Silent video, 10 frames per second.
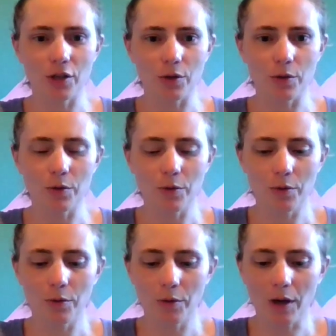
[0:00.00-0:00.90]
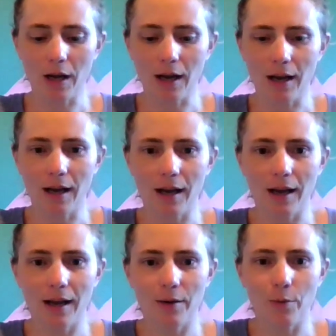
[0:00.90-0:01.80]
two.
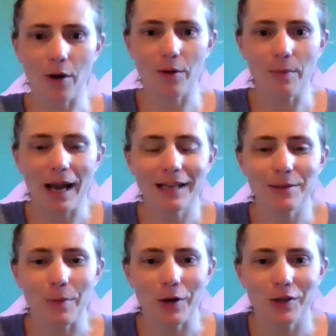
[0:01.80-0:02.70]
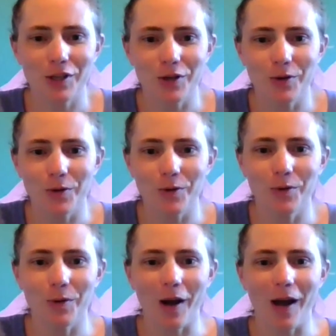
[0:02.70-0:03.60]
Welcome back to part
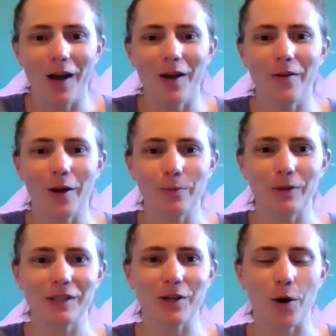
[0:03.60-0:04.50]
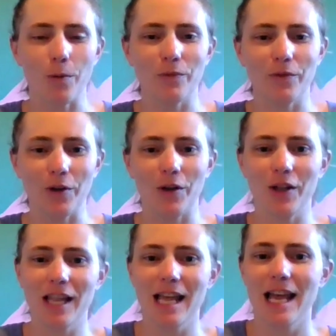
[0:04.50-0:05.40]
two of Helpless to
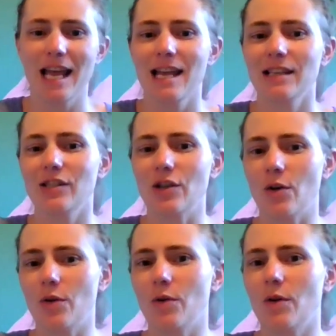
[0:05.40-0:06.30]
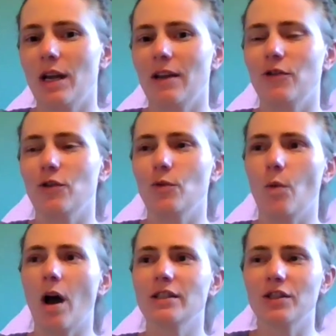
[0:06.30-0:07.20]
Hopeful. So, if you
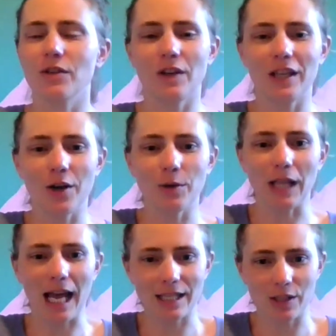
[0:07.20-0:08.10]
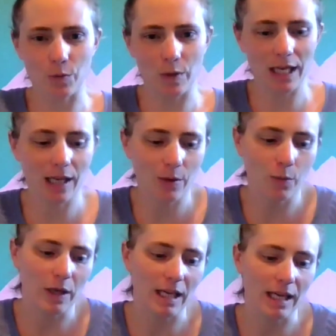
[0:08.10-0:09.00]
watched the video last week,
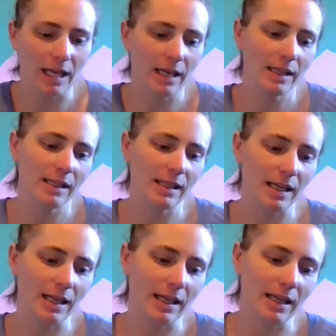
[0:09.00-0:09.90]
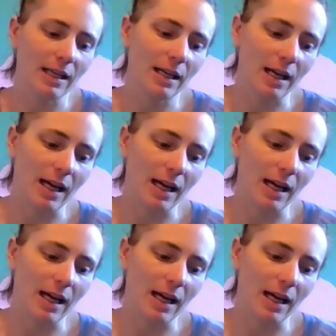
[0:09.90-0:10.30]
we did